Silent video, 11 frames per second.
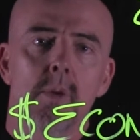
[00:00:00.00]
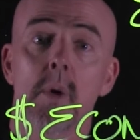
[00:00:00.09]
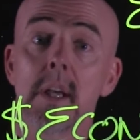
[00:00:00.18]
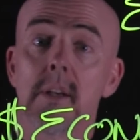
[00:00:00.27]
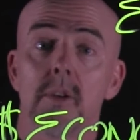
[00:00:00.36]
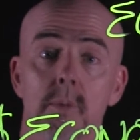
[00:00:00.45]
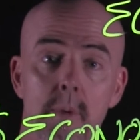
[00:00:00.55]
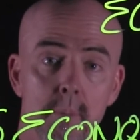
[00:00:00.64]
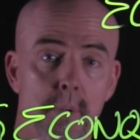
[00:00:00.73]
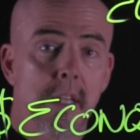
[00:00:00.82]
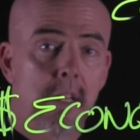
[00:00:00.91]
to the way a
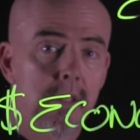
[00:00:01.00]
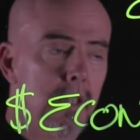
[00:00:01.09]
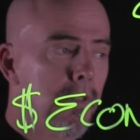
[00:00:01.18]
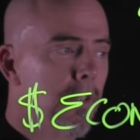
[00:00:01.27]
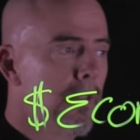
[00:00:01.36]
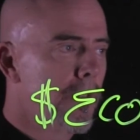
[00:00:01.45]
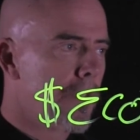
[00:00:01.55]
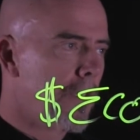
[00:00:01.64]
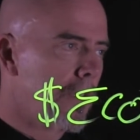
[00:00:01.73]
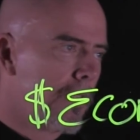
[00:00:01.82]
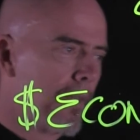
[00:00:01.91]
human being is going to use
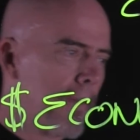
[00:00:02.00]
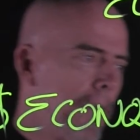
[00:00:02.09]
this?